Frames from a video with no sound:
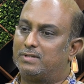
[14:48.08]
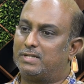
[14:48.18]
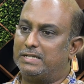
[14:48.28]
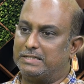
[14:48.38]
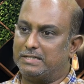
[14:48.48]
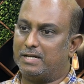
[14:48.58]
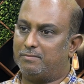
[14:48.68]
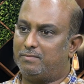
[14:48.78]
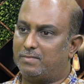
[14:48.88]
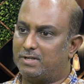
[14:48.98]
teach
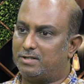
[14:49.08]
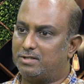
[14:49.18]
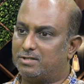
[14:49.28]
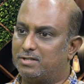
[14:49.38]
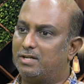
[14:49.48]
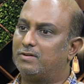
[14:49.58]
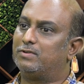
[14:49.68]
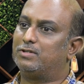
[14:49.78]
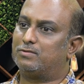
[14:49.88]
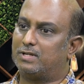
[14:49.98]
them meditation and
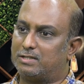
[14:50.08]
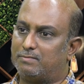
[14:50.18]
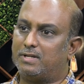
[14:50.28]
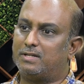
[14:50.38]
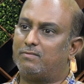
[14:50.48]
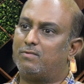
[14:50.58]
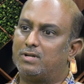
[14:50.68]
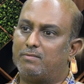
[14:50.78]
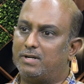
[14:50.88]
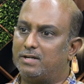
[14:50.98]
we used to explain them
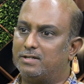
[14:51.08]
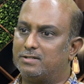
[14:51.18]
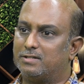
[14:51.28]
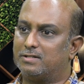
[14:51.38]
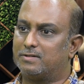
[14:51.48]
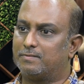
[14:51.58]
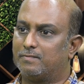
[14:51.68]
what the meditation is.